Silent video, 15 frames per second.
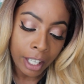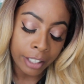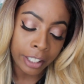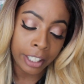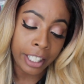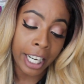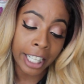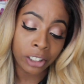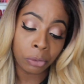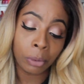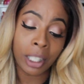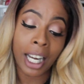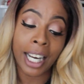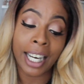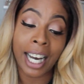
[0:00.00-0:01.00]
The next
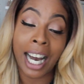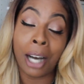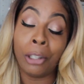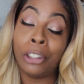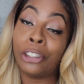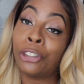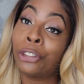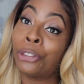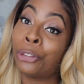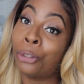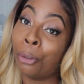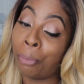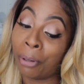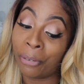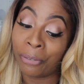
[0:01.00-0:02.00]
one I got is
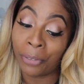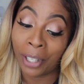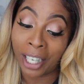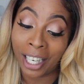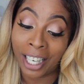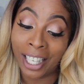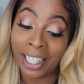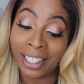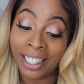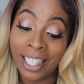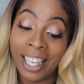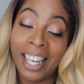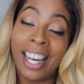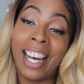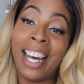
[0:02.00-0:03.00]
super fun,
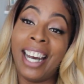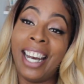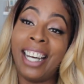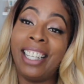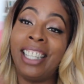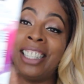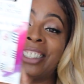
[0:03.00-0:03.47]
and